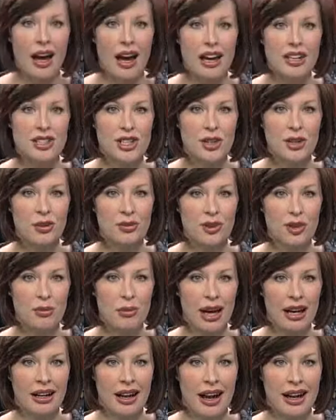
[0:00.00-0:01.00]
A Sharon,
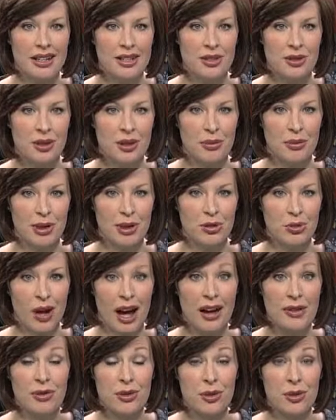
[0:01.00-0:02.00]
Vermont ice cream and
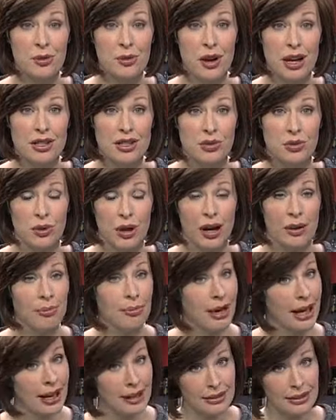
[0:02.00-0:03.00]
drive through restaurant,
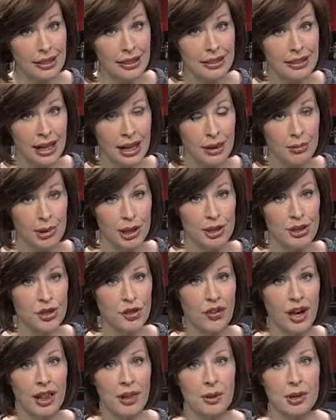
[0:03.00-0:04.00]
badly damaged
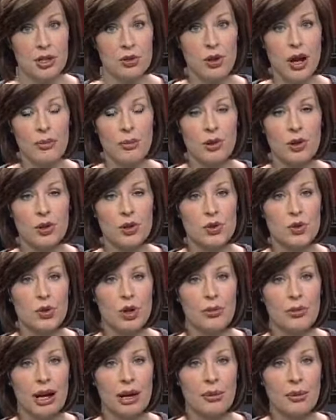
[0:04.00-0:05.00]
following Tropical
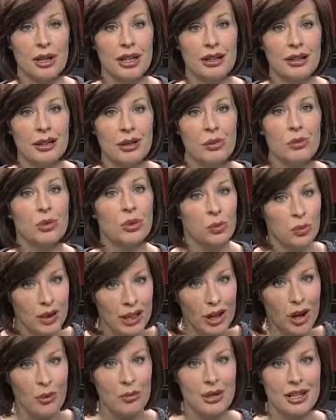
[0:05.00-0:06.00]
Storm Irene, will
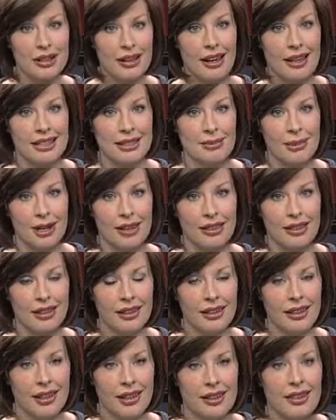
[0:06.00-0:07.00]
reopen next month.
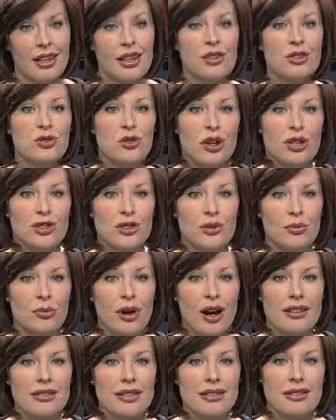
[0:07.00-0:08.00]
The construction
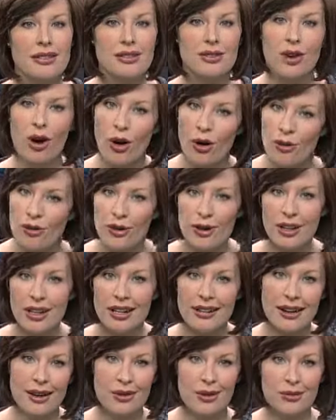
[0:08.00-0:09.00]
process is over,
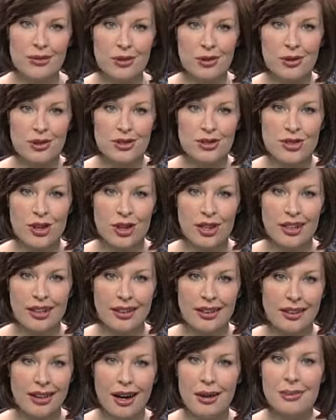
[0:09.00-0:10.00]
and now the food is starting
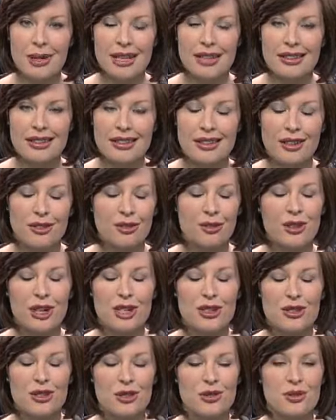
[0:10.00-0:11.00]
to come into the
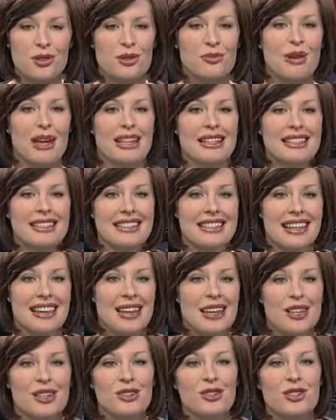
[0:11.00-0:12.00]
fresh new space.
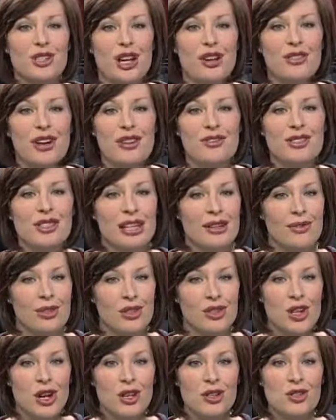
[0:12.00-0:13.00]
News Channel 5's David
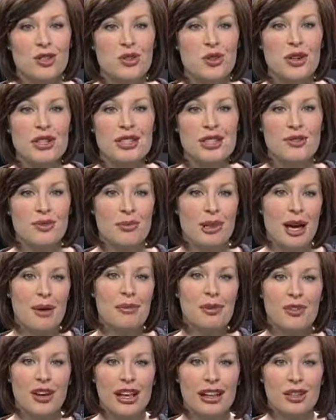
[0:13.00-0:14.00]
Charns joins us from the
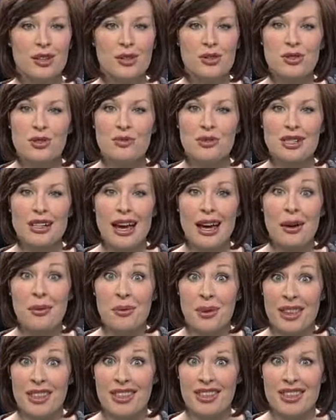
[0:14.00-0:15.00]
Upper Valley Newsroom tonight
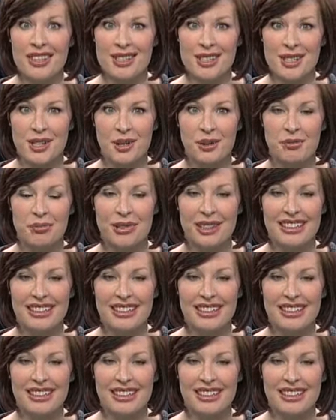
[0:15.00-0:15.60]
with The Scoop.